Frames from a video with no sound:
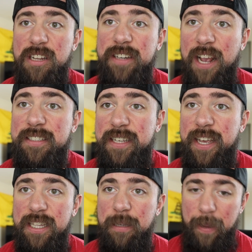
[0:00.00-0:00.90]
nice
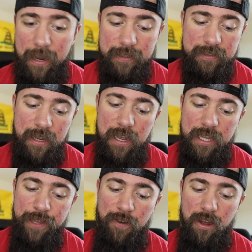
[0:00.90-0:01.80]
kick in the pants.
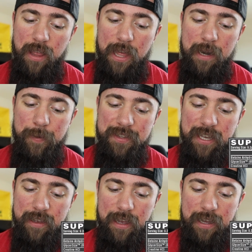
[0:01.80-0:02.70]
They follow that up with
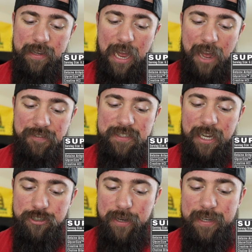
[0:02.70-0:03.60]
caff
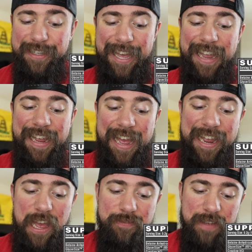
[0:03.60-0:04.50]
citrate,
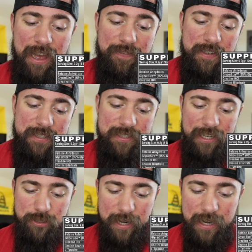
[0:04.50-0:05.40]
K-A-F-F
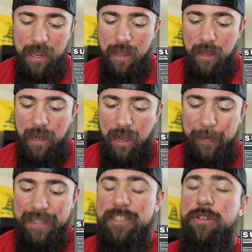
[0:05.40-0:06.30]
citrate.
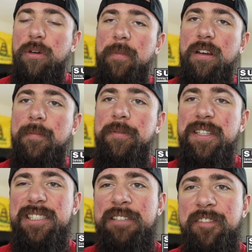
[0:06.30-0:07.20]
It's at 200 milligrams, but
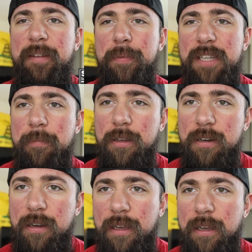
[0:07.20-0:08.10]
this is
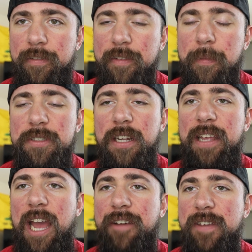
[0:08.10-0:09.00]

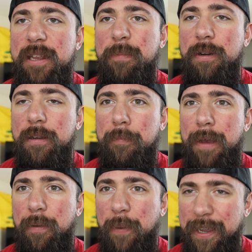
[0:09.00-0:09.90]
50% caffeine
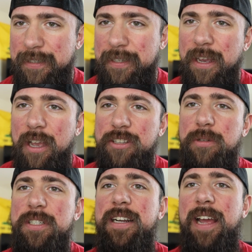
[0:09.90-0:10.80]
by weight.
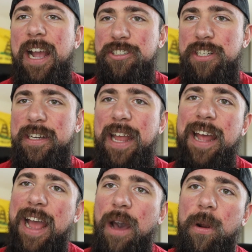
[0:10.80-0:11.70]
So it's gonna actually
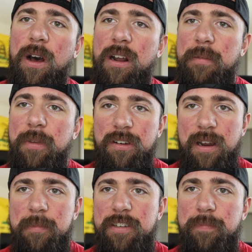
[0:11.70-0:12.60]
net out 100
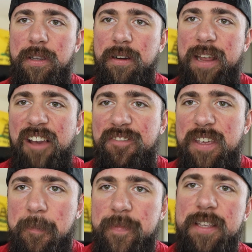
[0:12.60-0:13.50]
milligrams of pure
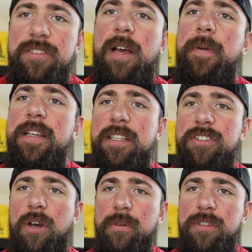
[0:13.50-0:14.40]
caffeine. So that brings the
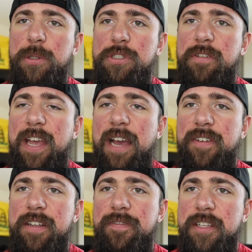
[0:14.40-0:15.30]
total dosage of
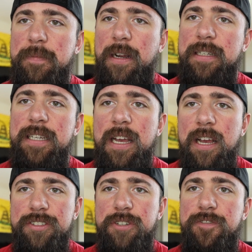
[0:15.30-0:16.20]
caffeine for this product
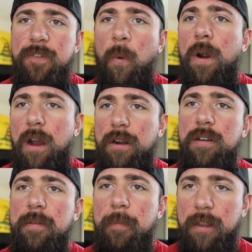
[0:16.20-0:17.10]
to
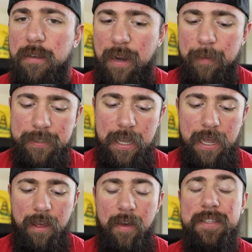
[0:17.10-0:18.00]
400 milligrams.
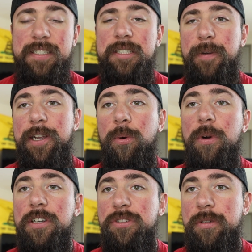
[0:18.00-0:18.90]
Now this is pretty
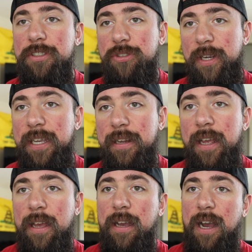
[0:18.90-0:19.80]
cool because you can drink it
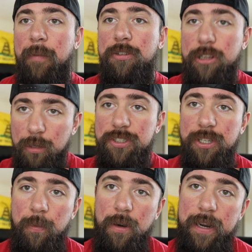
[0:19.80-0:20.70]
close
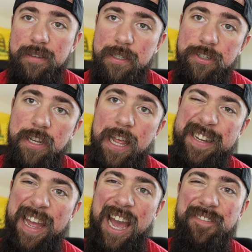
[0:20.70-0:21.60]
to your workout session, and
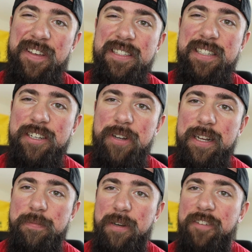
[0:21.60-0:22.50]
that caffeine
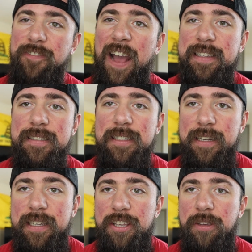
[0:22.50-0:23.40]
citrate is pretty fast. It's
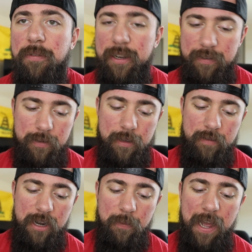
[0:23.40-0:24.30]
gonna kick you
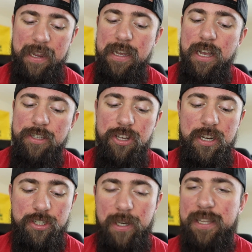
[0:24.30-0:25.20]
right away. So you
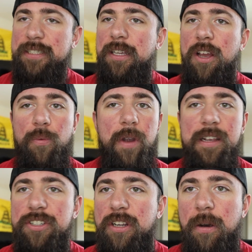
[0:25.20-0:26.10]
could drink this right
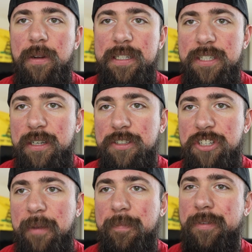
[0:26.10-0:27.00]
as you're going into your
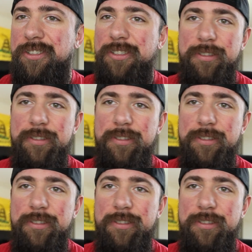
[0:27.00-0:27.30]
gym,